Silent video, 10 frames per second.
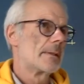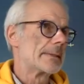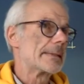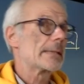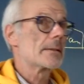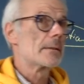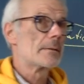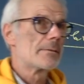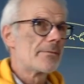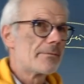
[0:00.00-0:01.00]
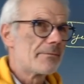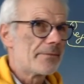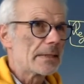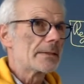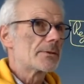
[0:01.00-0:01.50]
Another
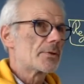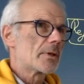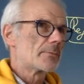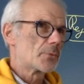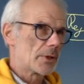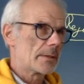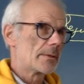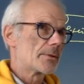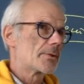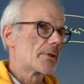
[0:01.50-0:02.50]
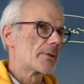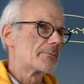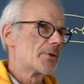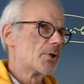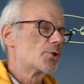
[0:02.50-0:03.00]
funny term, general
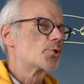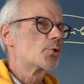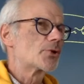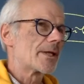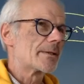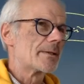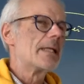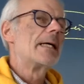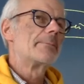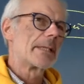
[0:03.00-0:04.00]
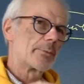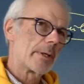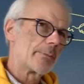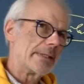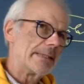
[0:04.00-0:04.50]
term, too general, but
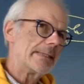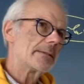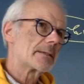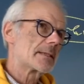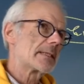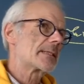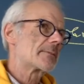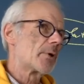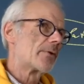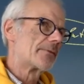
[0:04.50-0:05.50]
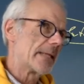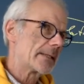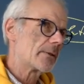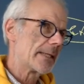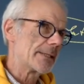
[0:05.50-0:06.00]
where we need a system of
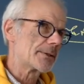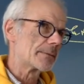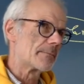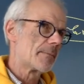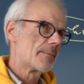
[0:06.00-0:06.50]
regulation